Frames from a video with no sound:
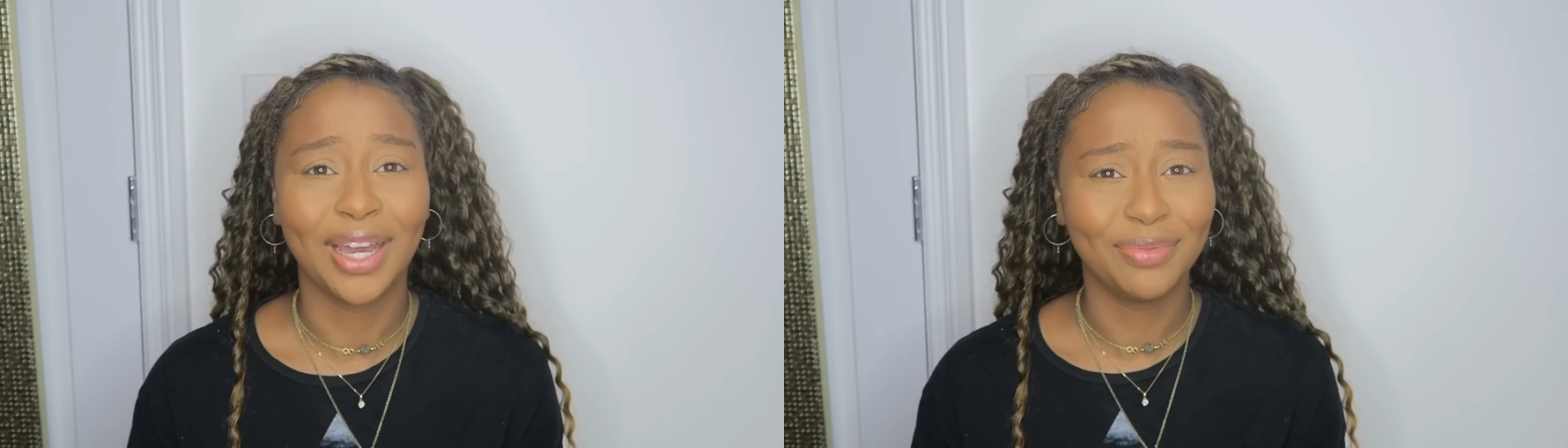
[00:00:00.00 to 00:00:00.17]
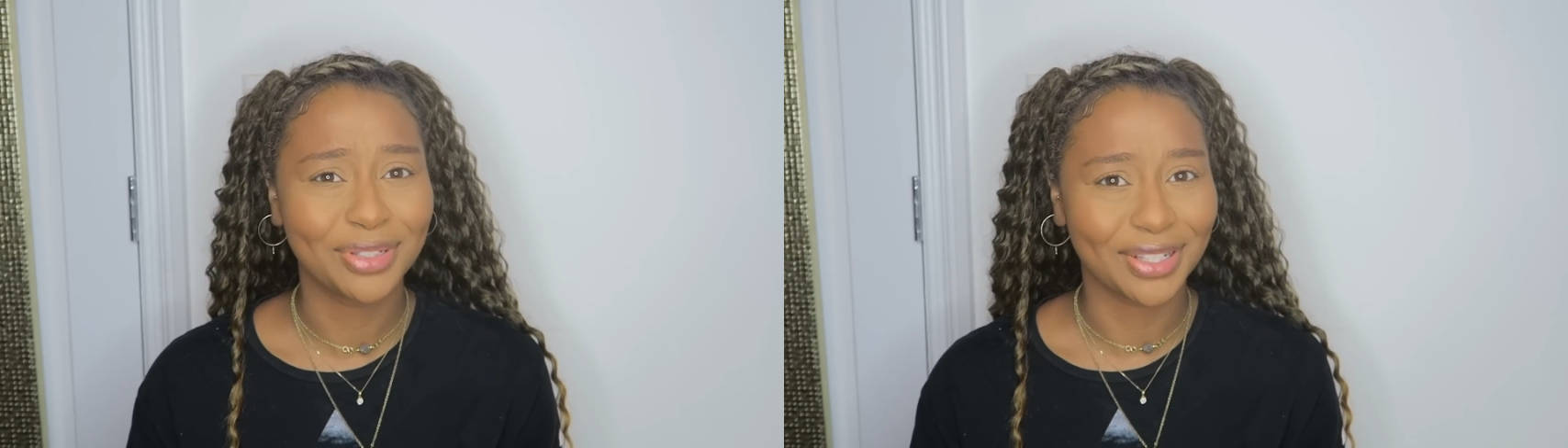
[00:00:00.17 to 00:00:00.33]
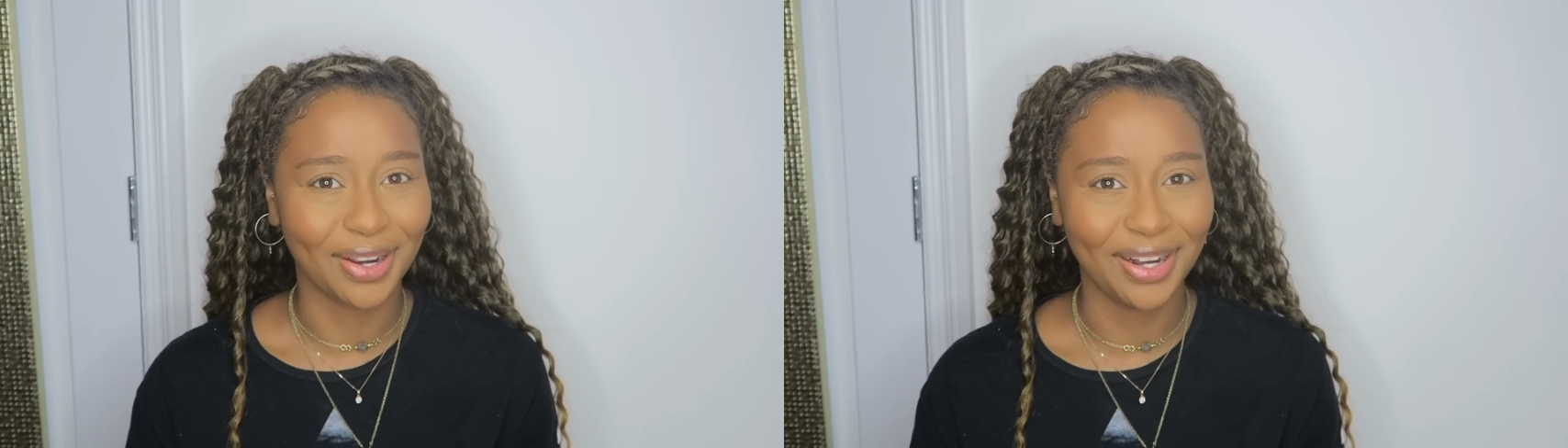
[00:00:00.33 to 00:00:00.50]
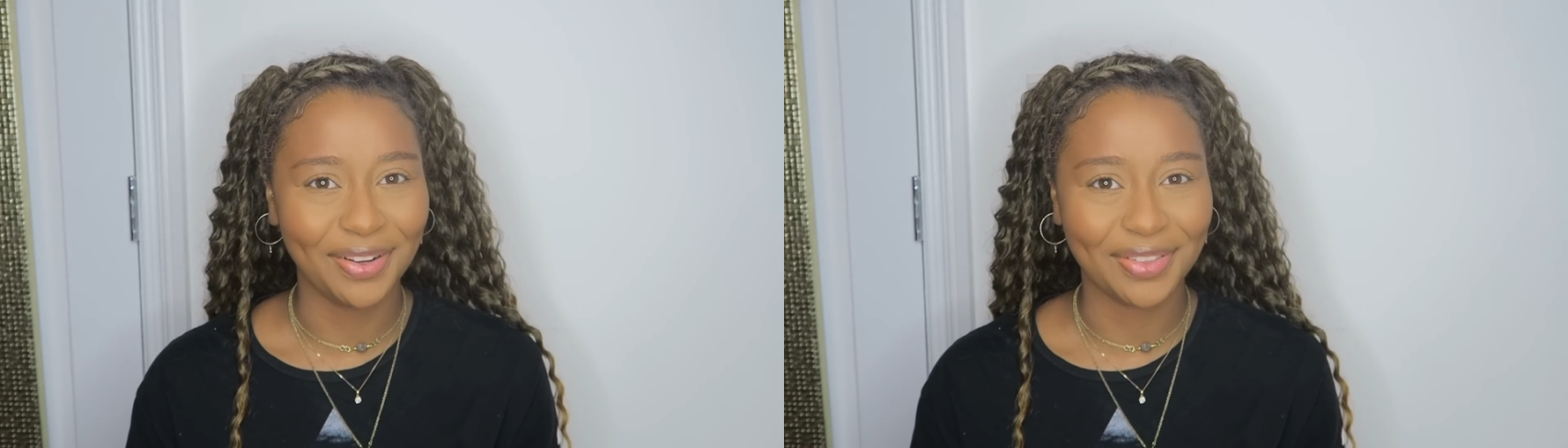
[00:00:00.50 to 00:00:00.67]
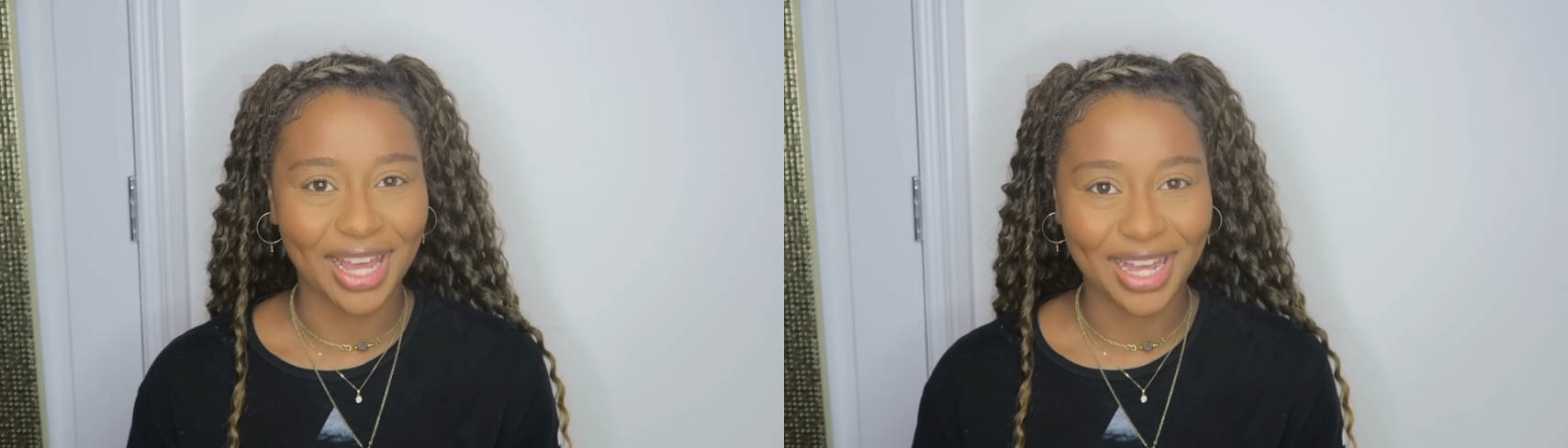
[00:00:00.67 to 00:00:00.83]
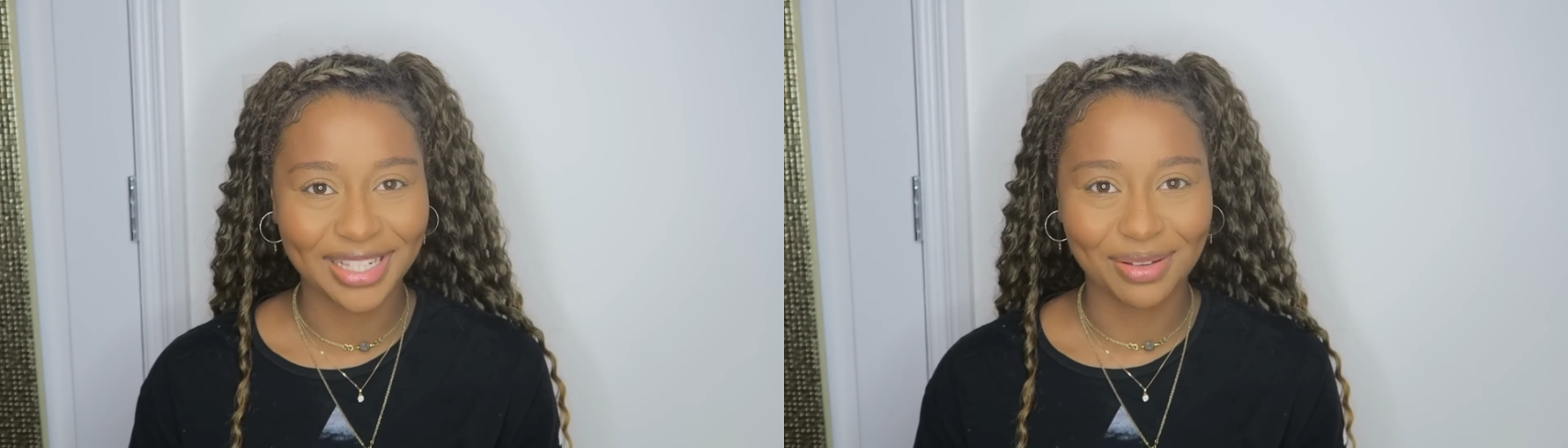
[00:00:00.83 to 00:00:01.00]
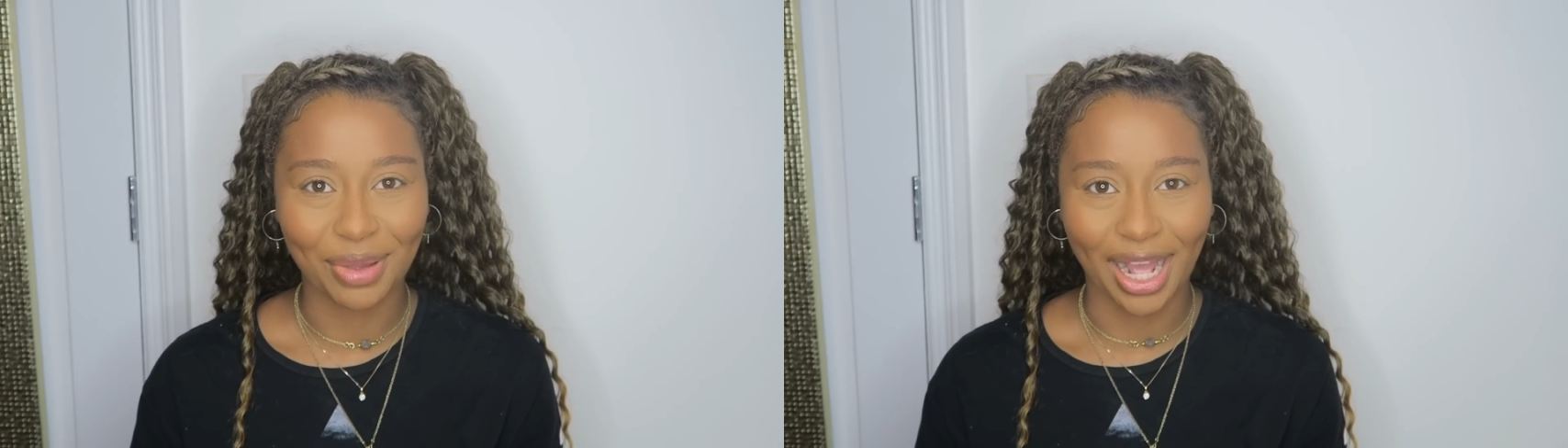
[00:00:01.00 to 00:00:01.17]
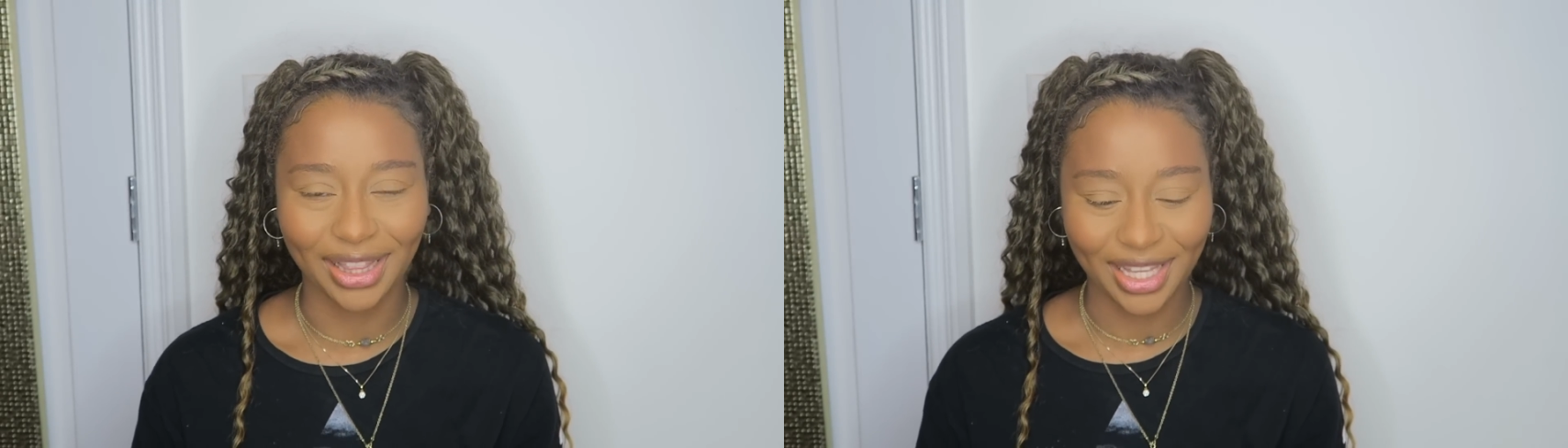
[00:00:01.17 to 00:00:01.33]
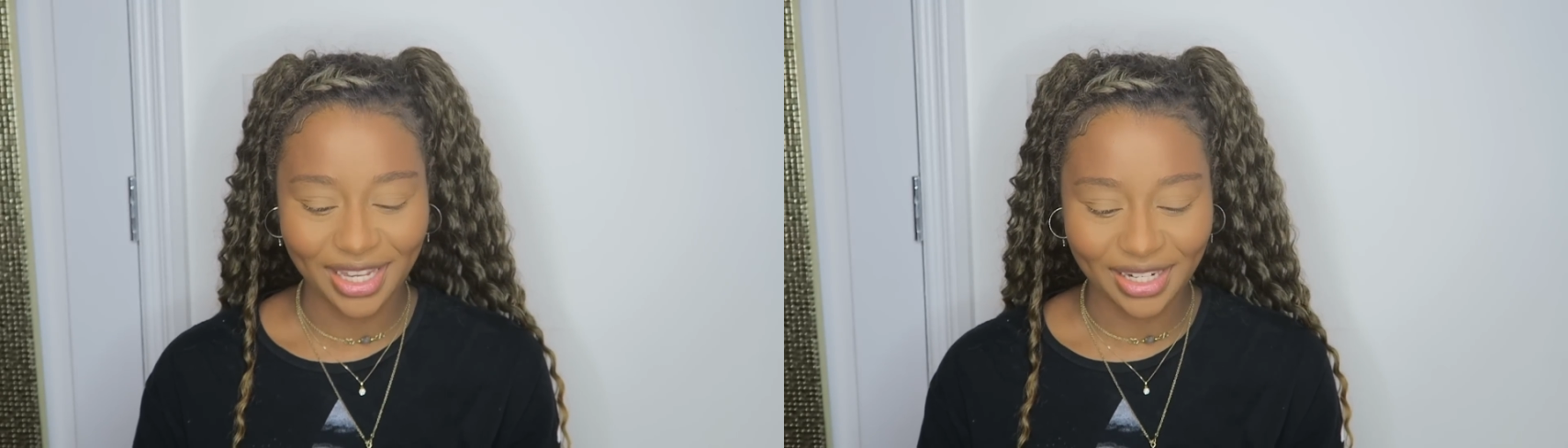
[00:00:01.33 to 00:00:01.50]
I'm sorry if that's a
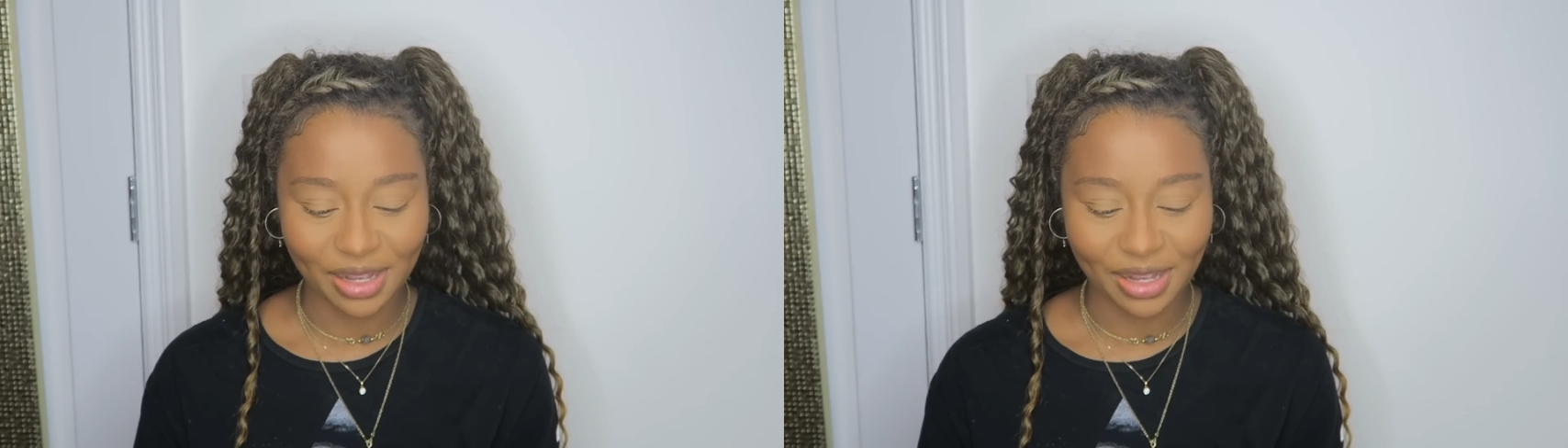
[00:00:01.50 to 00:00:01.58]
bad thing.